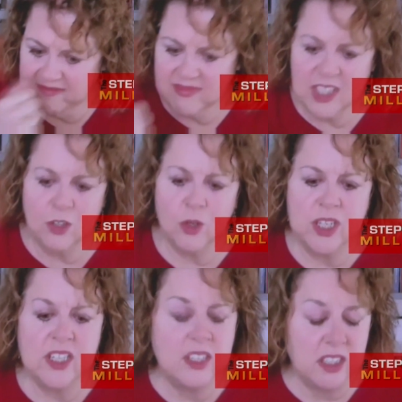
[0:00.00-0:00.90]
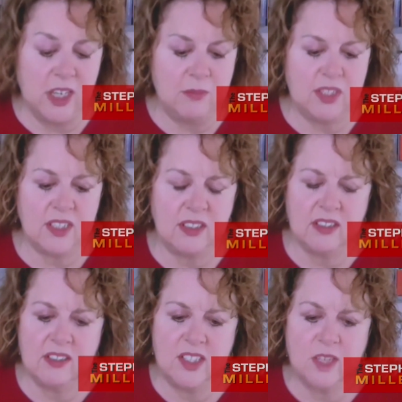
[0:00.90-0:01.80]
you know, he claims that
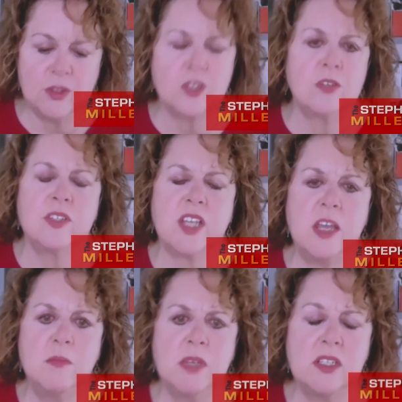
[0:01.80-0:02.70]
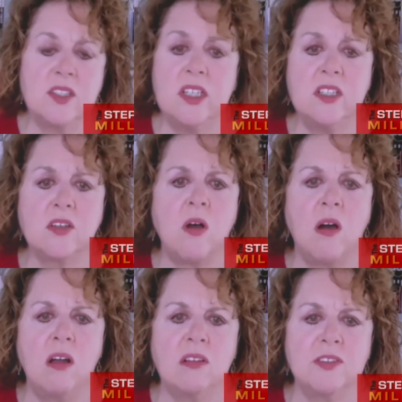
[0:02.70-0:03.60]
the Secret Service came in and seized
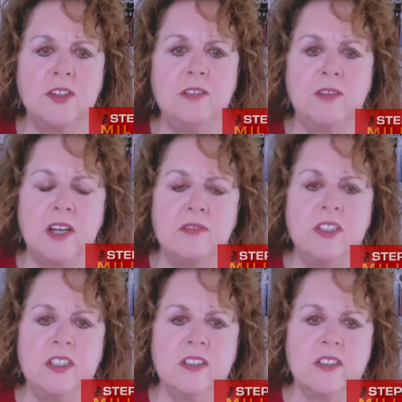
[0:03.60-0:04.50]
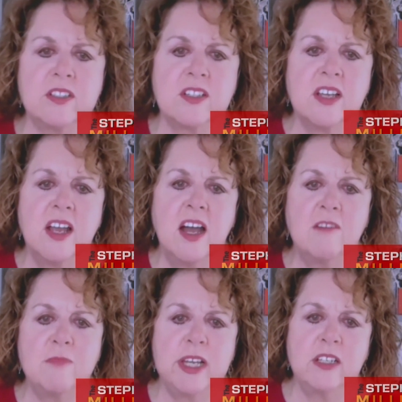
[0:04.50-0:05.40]
all 35 years
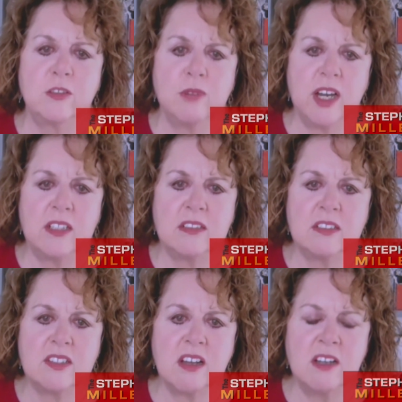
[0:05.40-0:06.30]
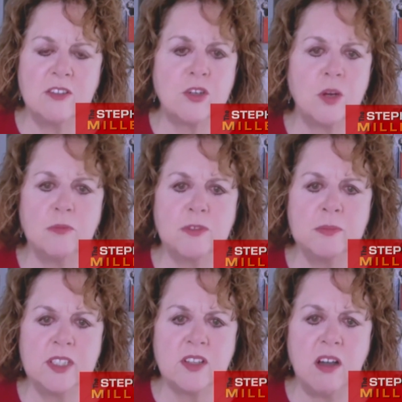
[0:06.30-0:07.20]
of medical records on yeah. Trump from
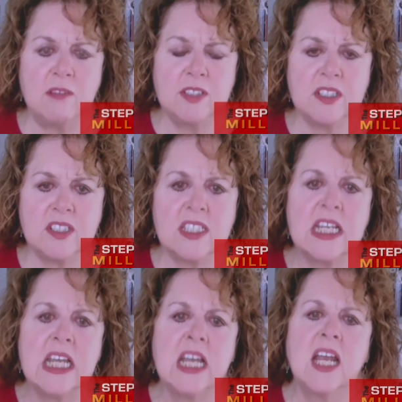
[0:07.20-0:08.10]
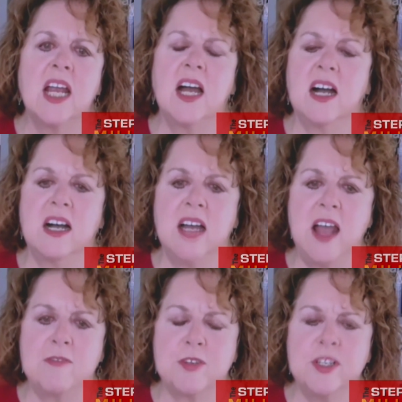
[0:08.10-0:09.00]
his office. Yep. Uh,
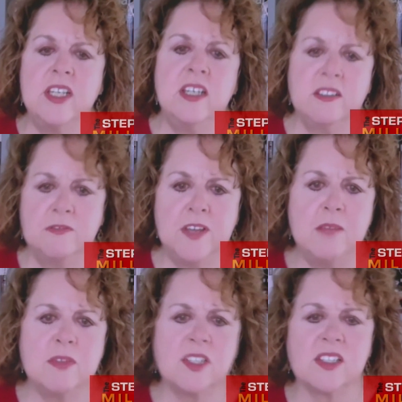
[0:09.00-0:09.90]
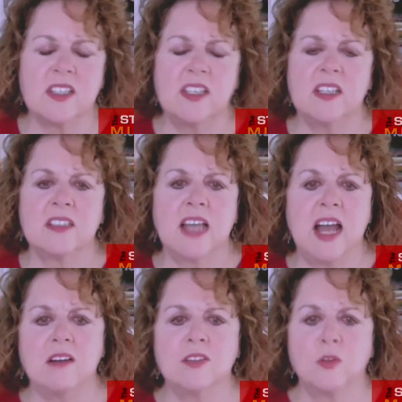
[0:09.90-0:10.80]
after he had famously
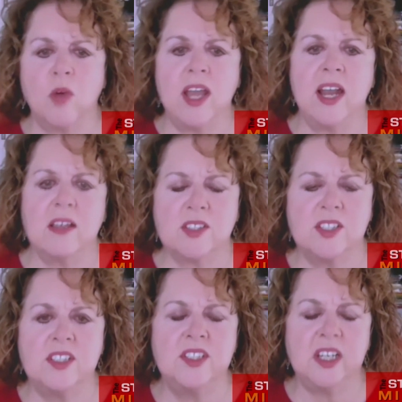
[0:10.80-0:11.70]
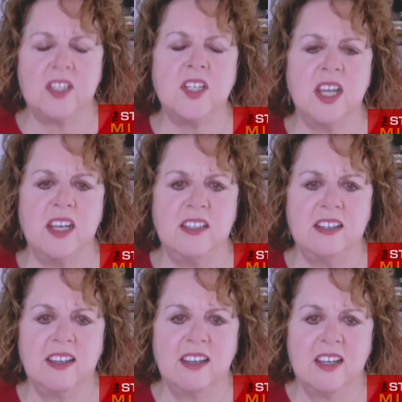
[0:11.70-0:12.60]
allowed the White House to dictate
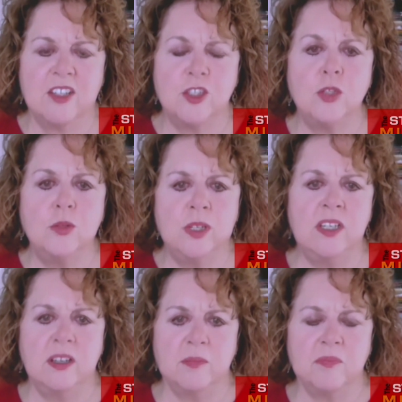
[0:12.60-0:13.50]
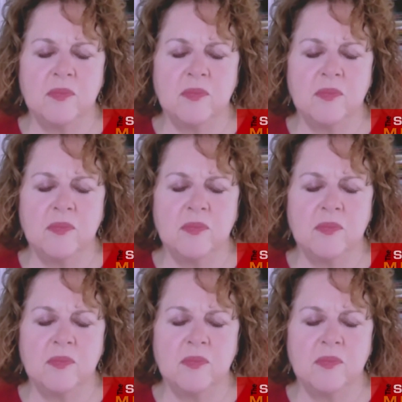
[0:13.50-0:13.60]
to him